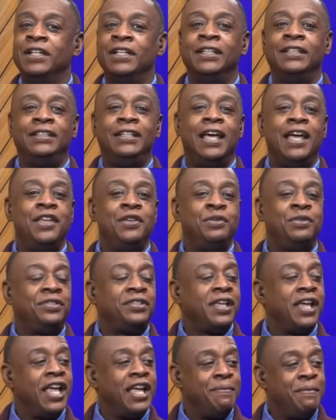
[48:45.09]
that you
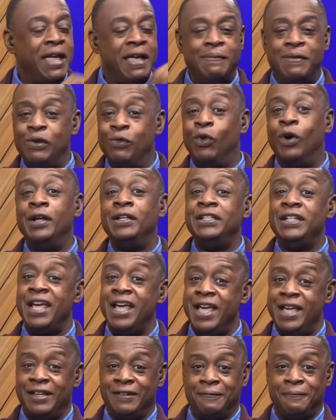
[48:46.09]
say maybe one
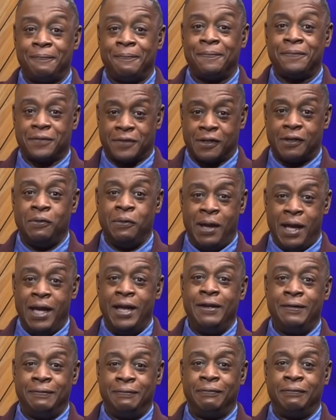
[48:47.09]
day, right?